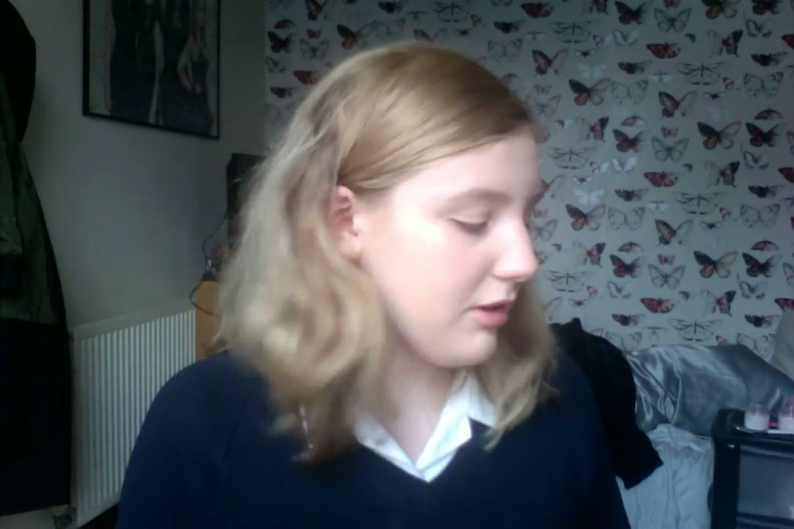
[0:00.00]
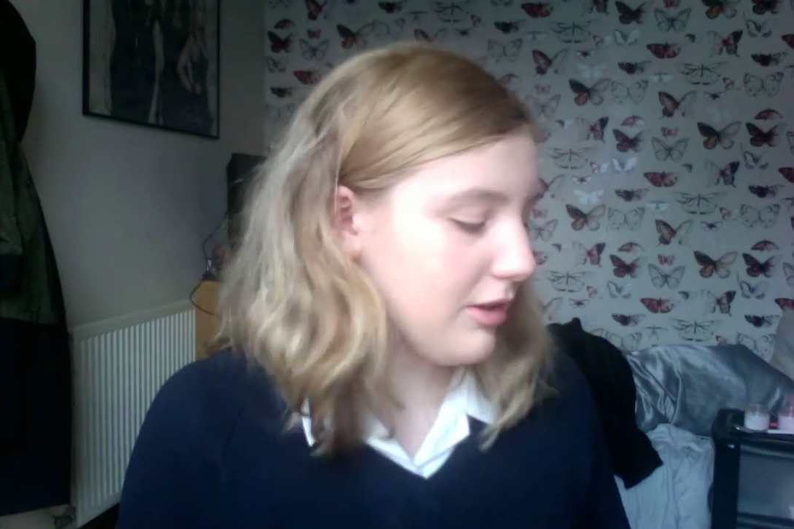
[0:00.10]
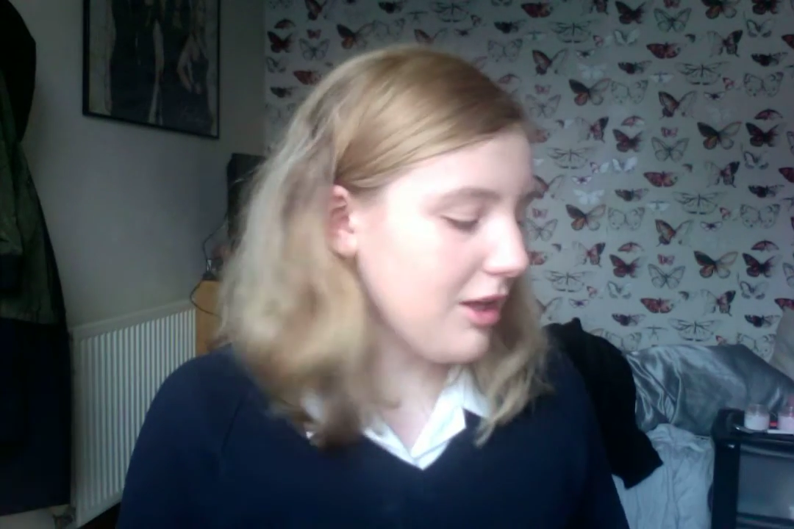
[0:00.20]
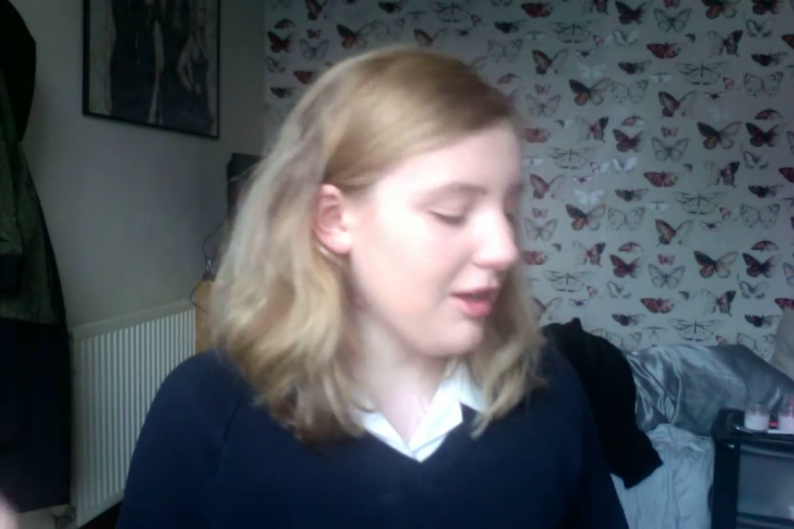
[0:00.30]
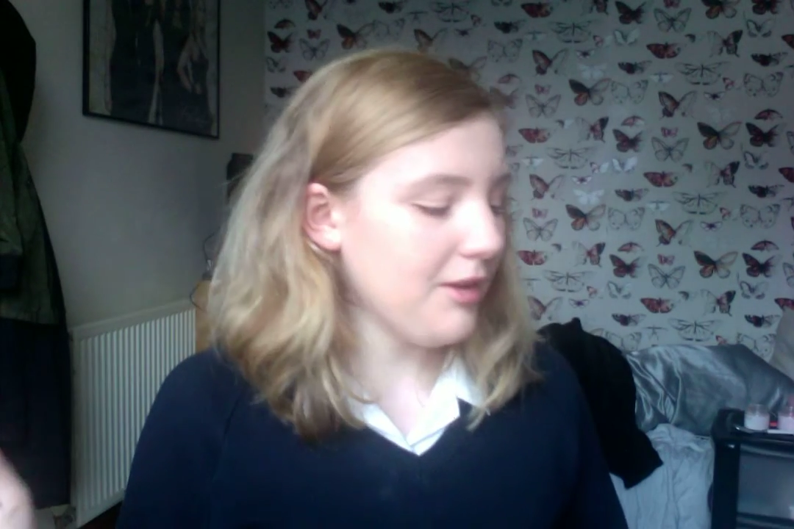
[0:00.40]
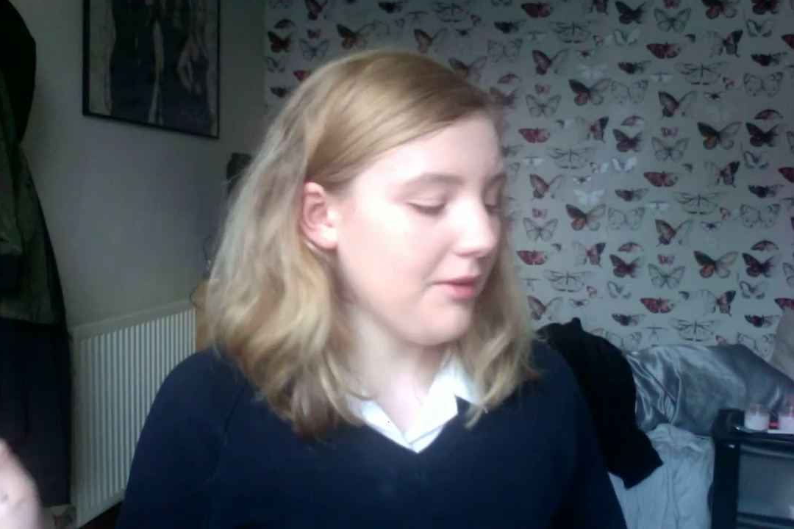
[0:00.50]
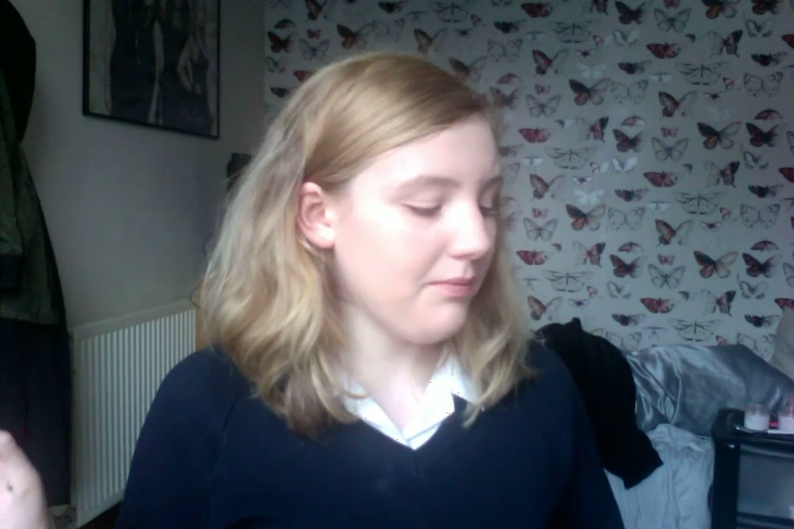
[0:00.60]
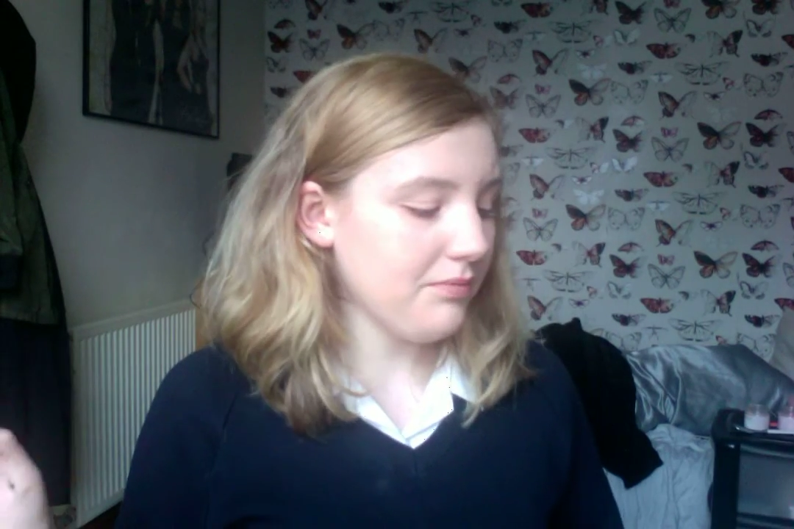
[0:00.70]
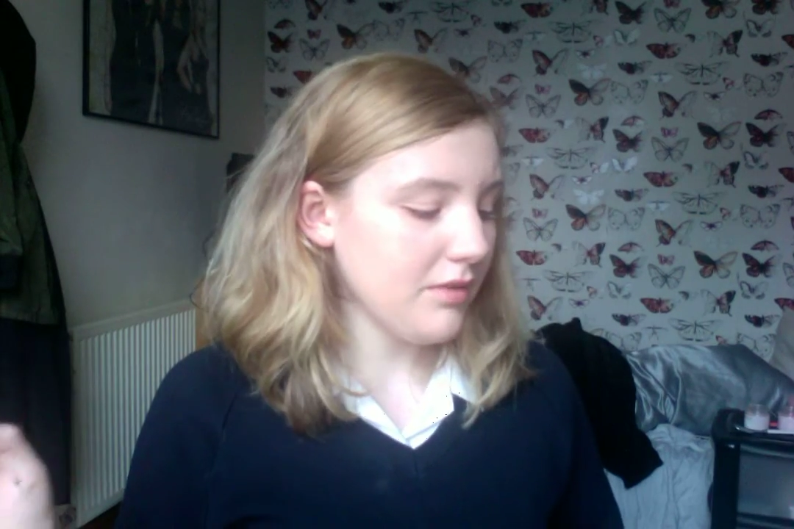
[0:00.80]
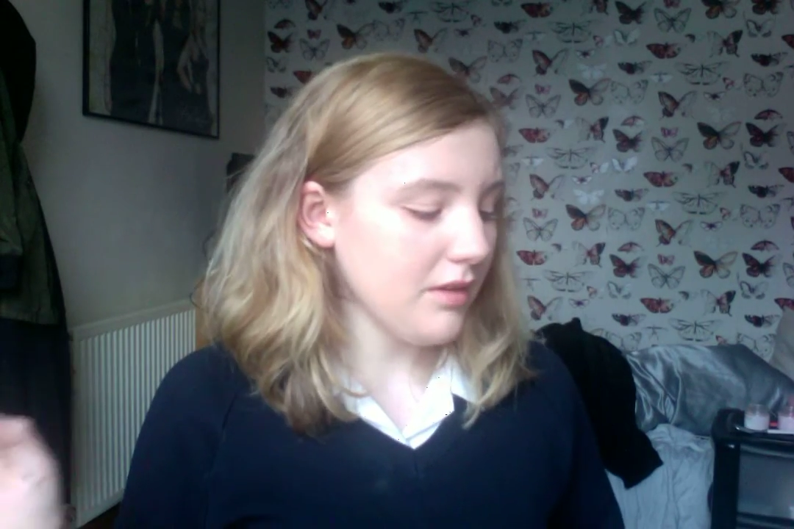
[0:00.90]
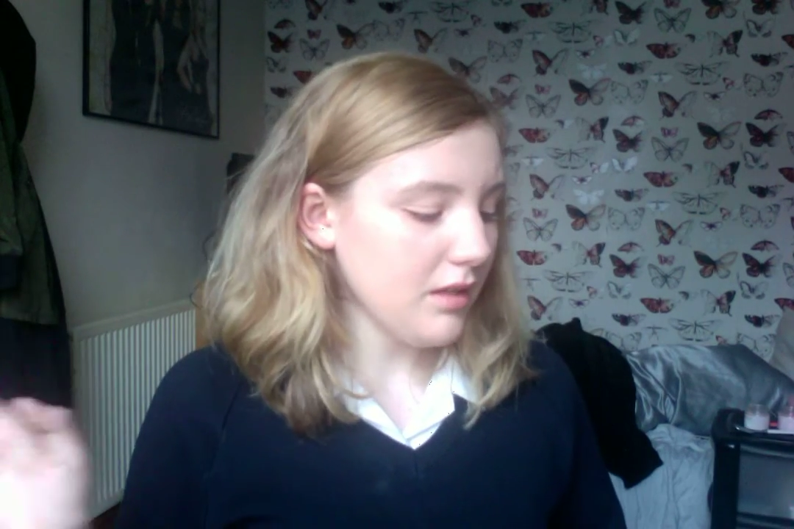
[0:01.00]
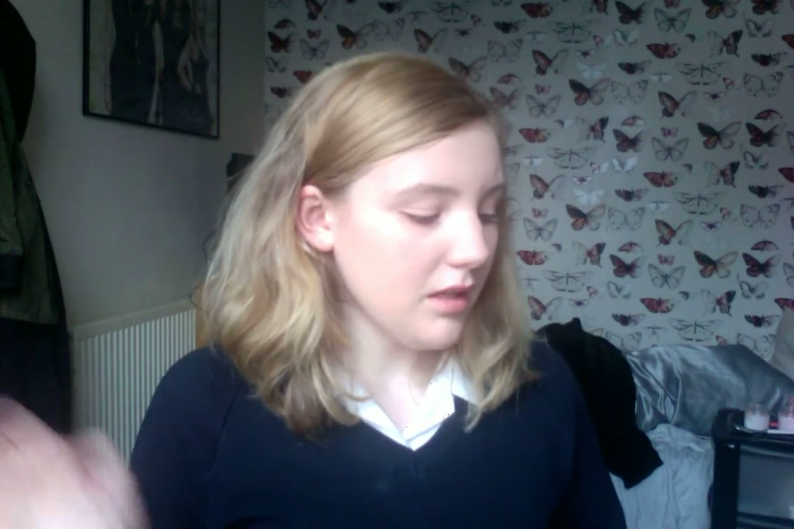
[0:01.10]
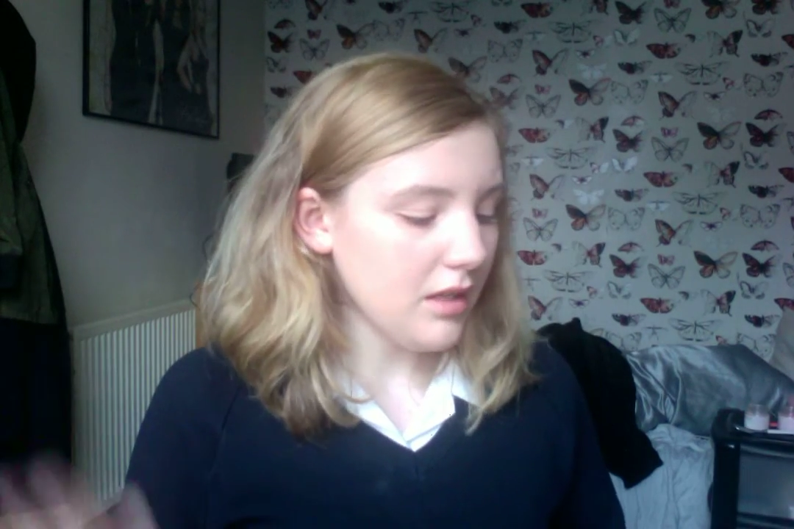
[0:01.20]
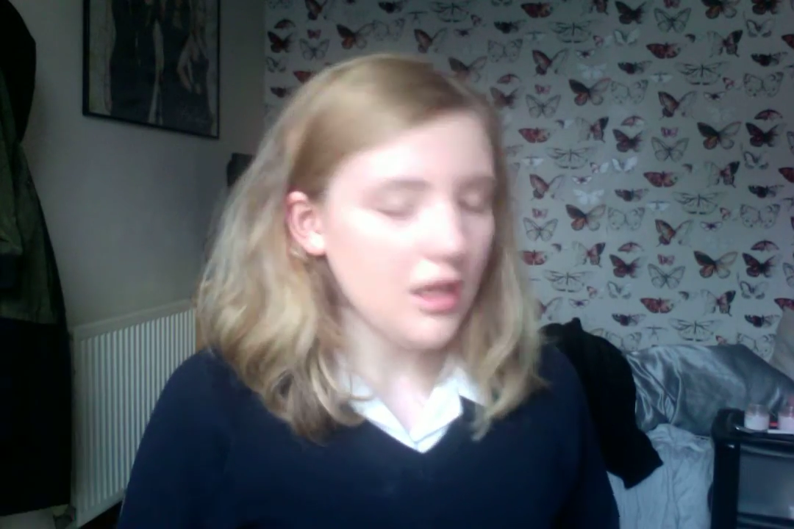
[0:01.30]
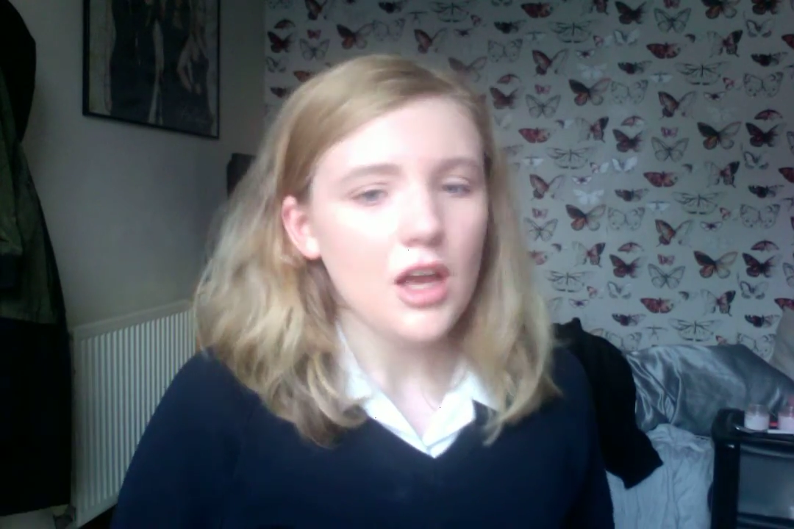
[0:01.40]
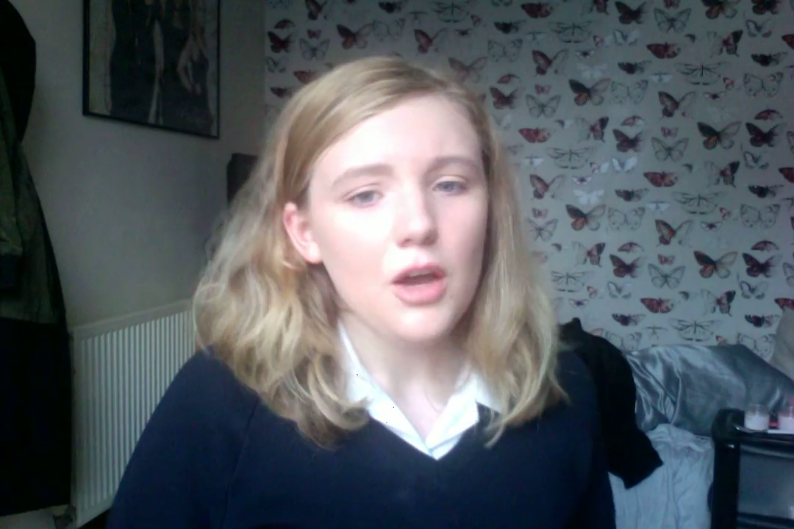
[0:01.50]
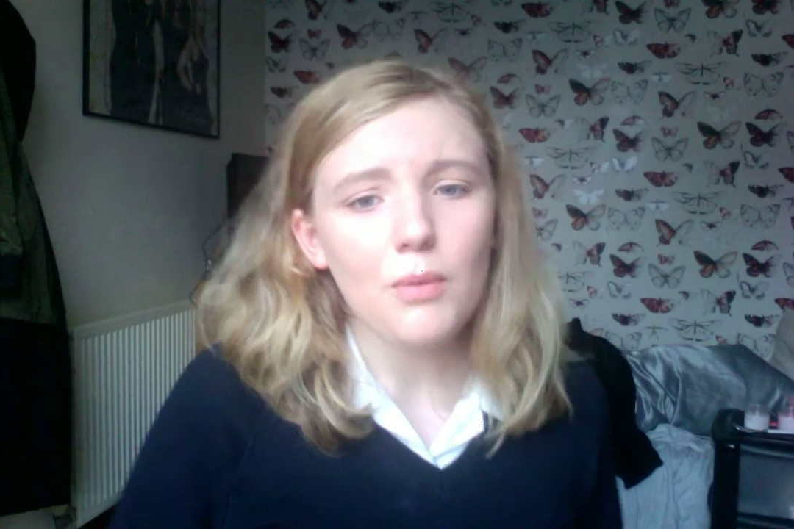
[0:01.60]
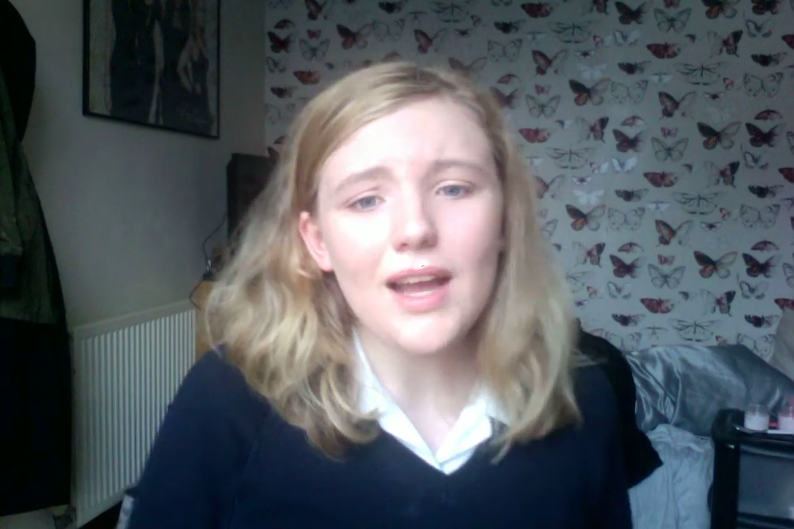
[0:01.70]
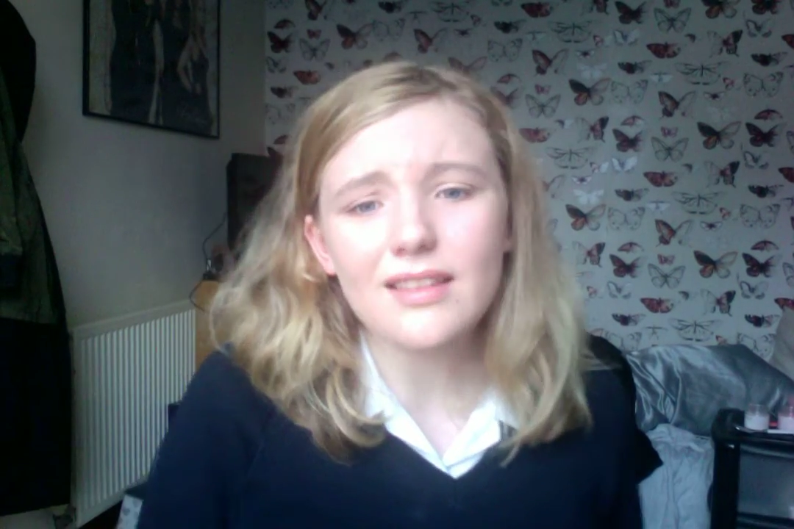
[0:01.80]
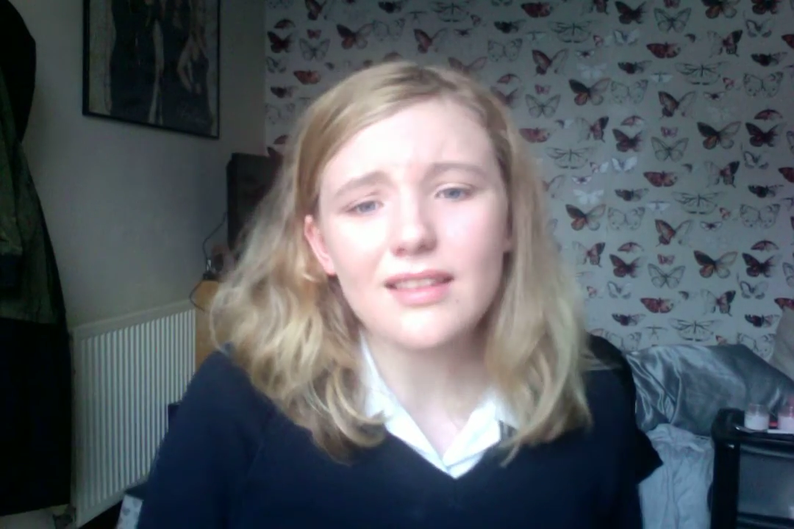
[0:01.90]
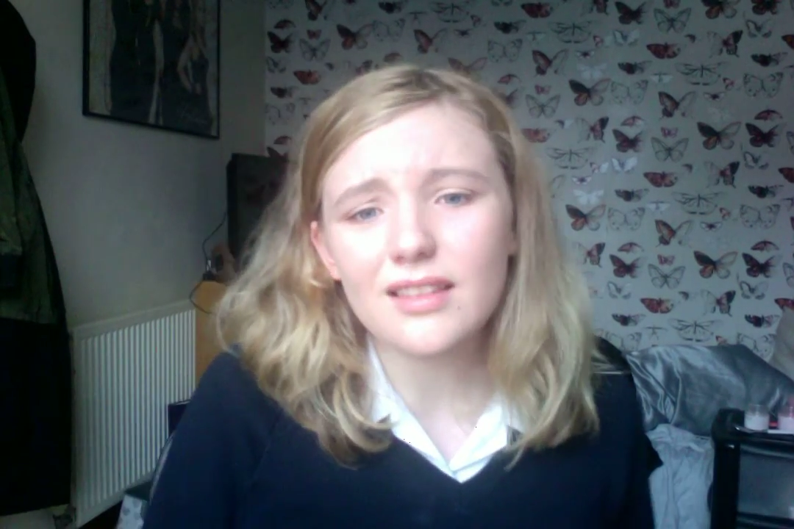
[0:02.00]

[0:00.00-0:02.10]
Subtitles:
on. When